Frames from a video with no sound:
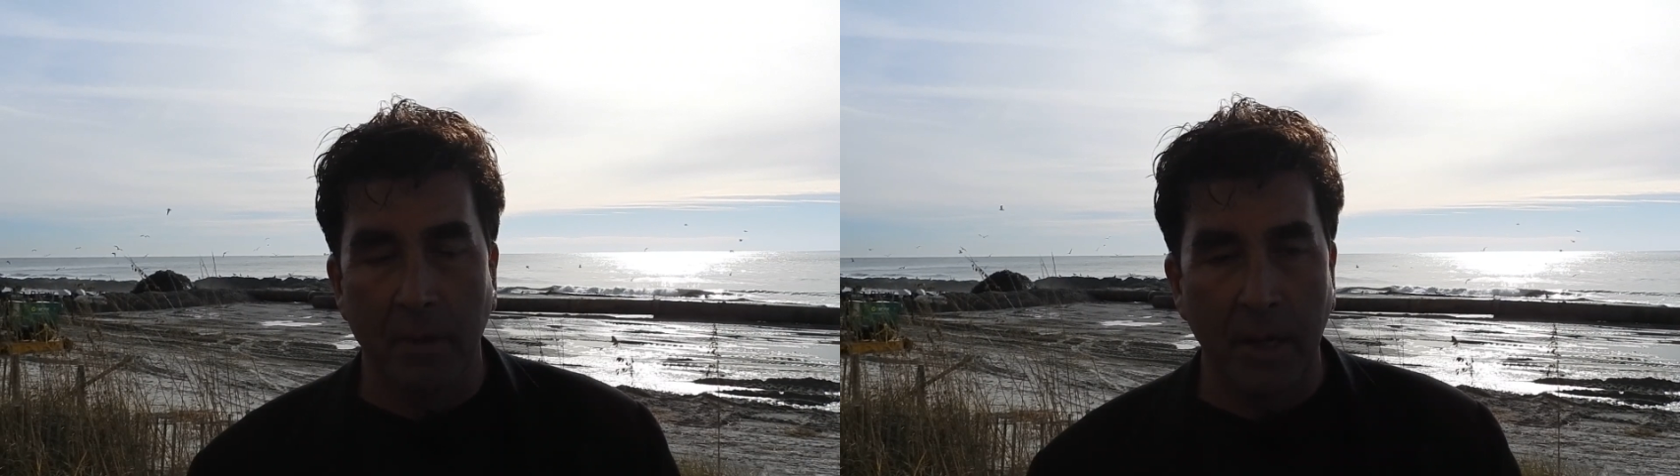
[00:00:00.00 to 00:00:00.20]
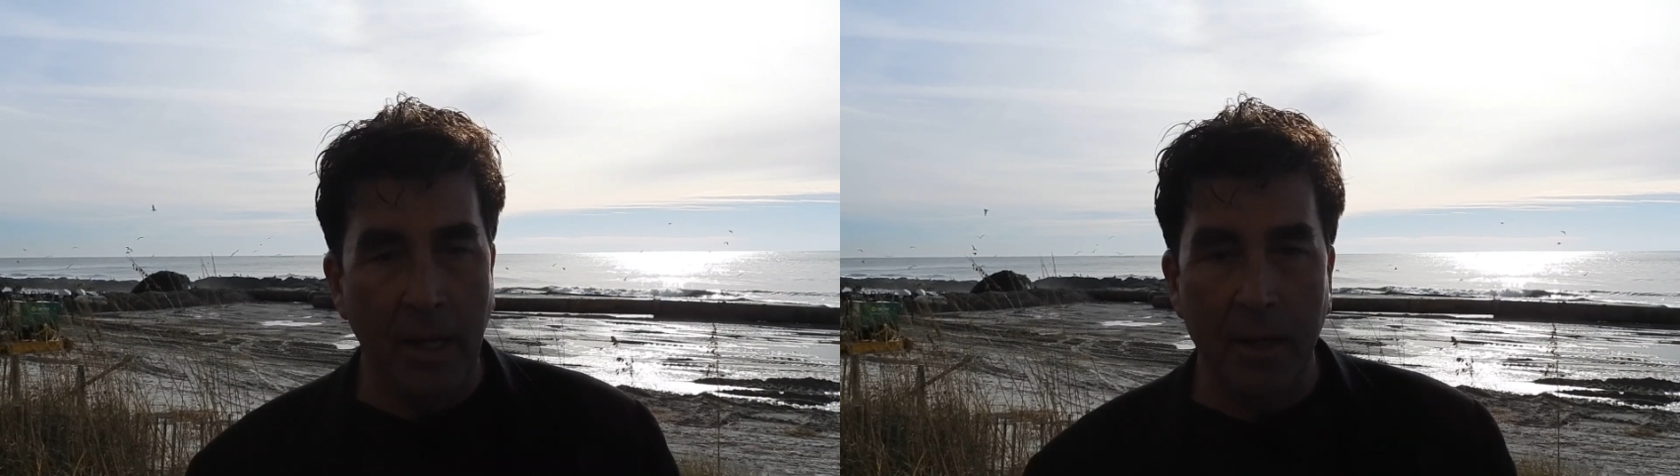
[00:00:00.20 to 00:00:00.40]

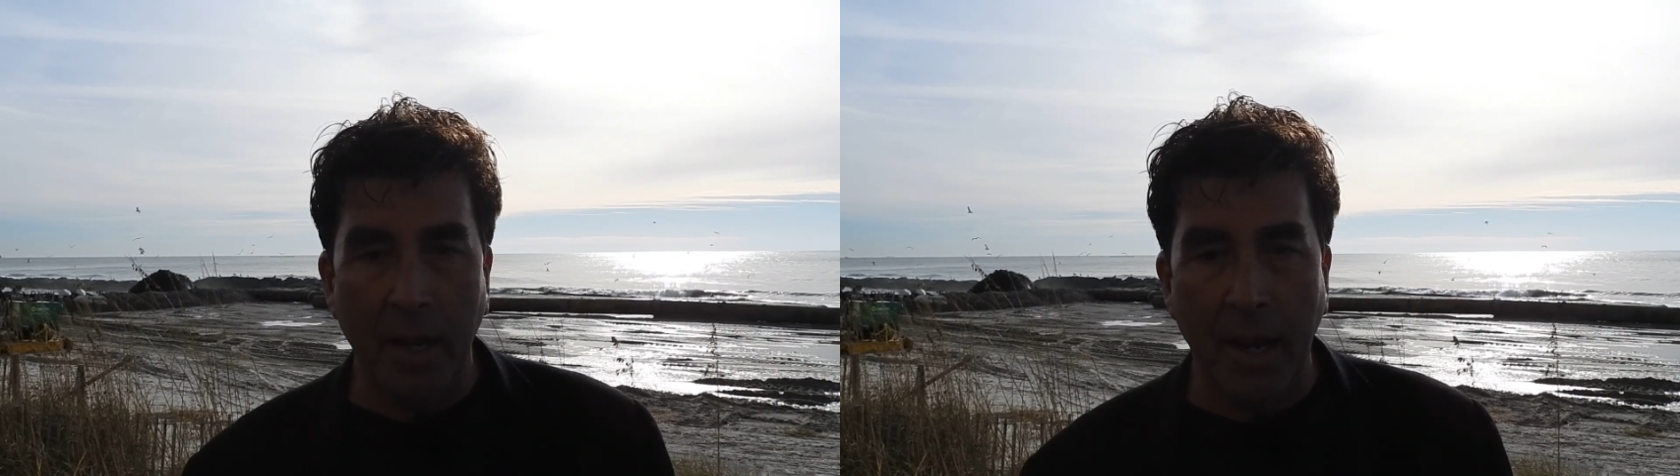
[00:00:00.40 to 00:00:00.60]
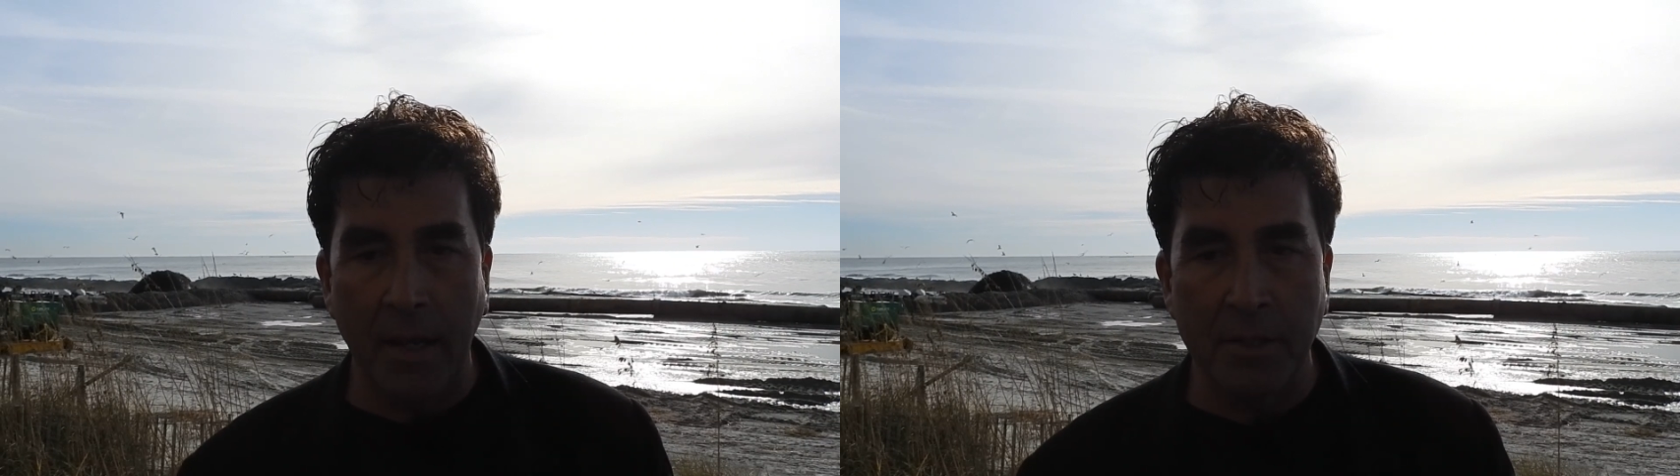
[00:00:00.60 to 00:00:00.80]

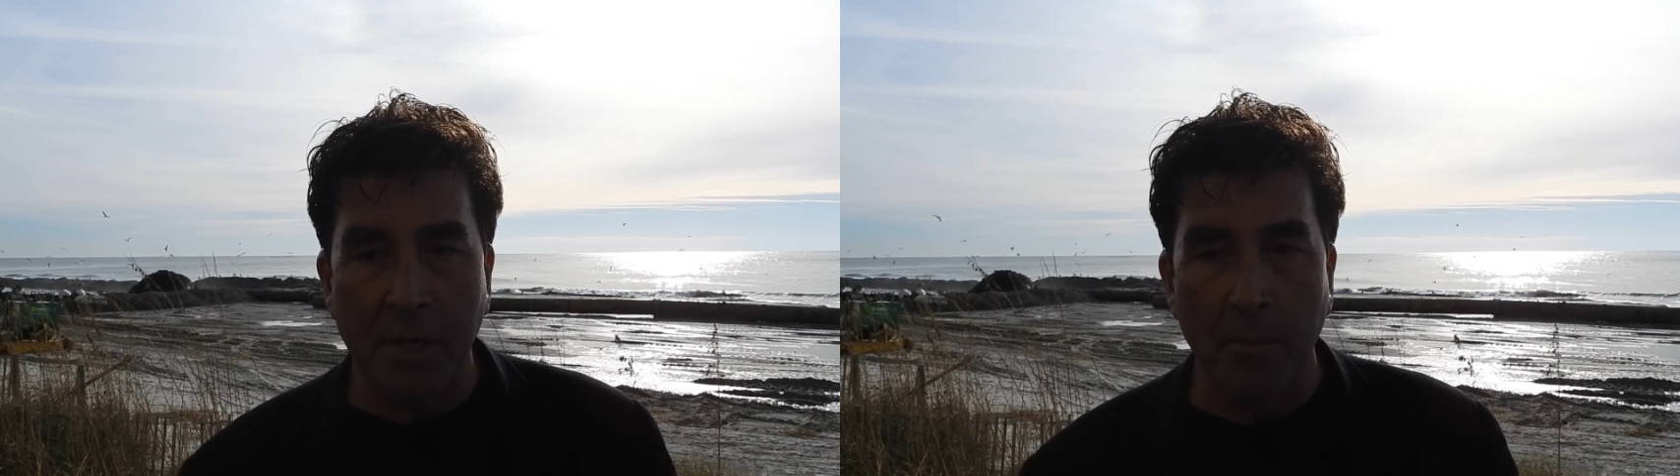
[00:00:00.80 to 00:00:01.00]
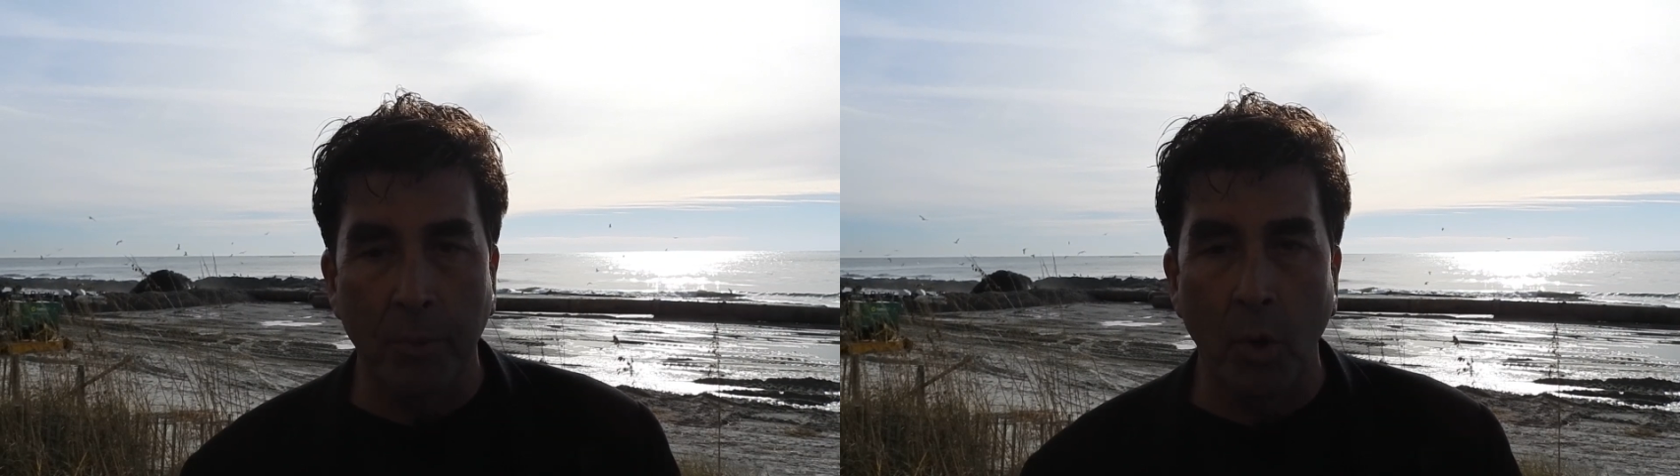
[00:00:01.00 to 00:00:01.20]
at, at
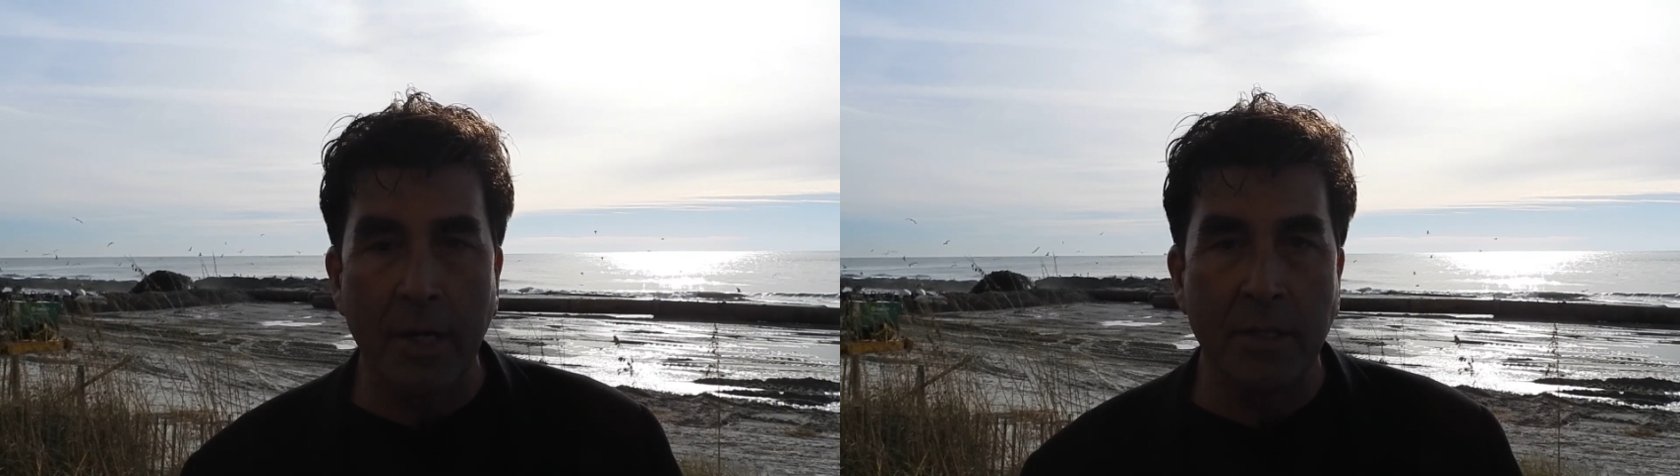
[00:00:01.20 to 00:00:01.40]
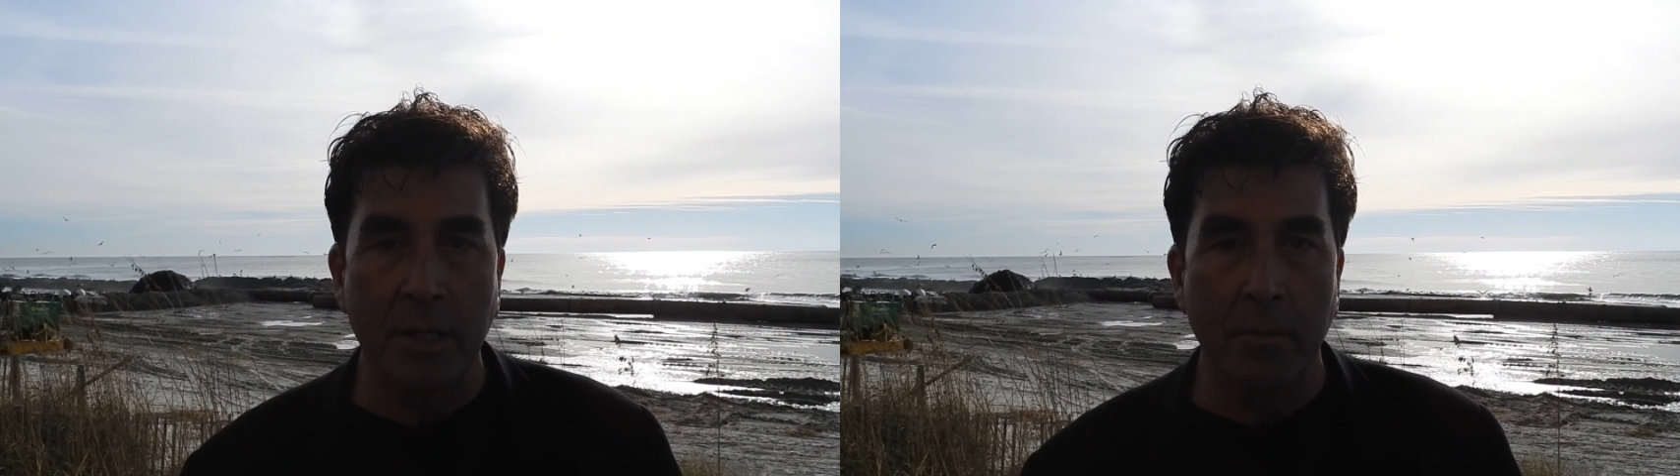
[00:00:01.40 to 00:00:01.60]
some
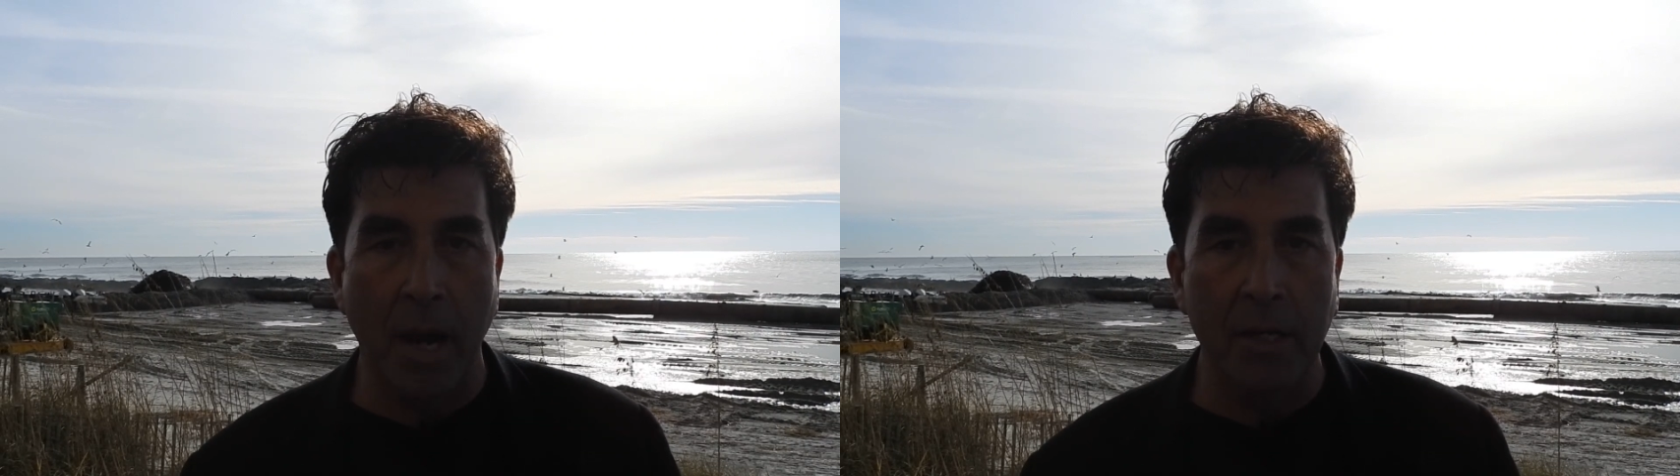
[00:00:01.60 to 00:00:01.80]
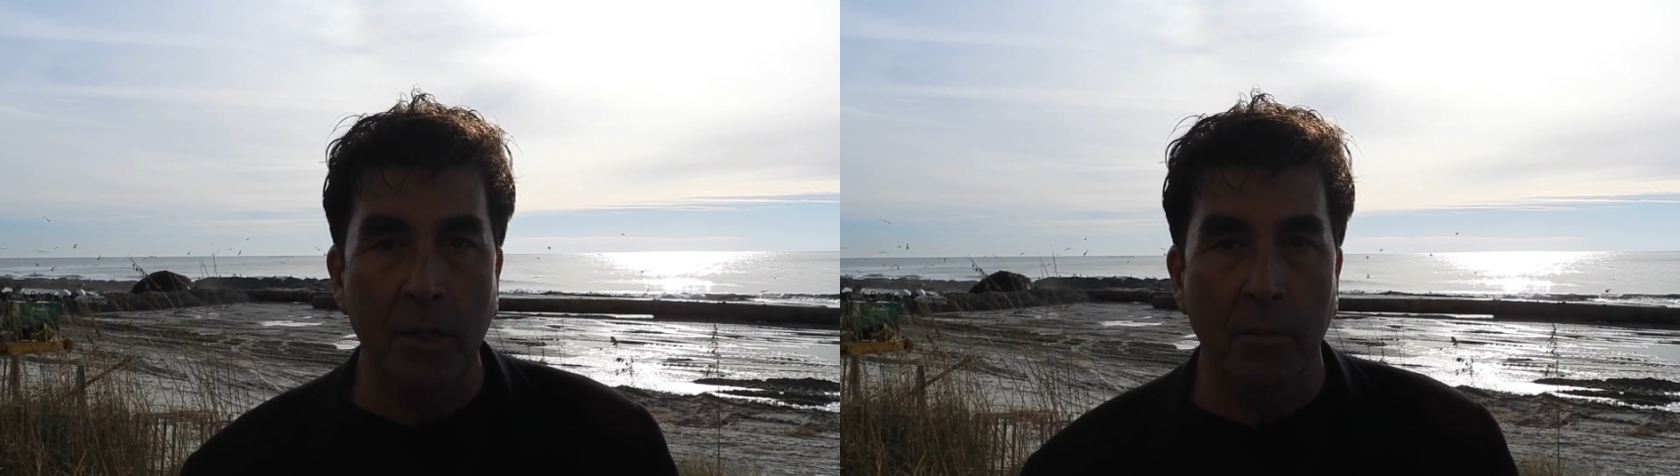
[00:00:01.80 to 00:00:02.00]
point in
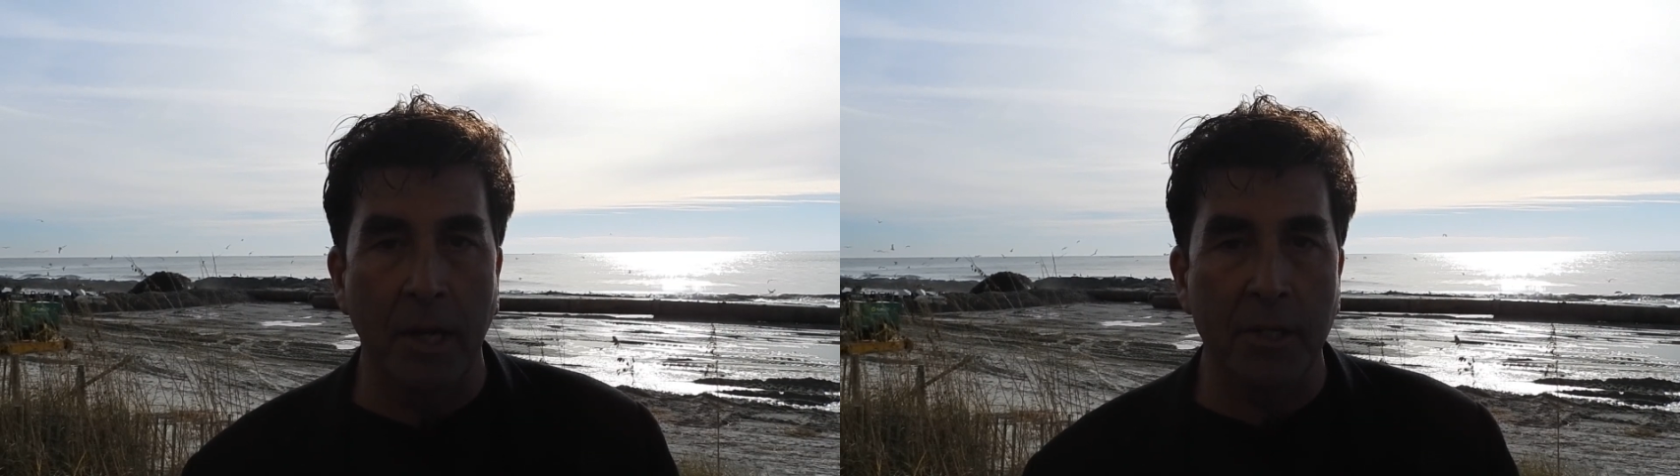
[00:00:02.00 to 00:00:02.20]
my human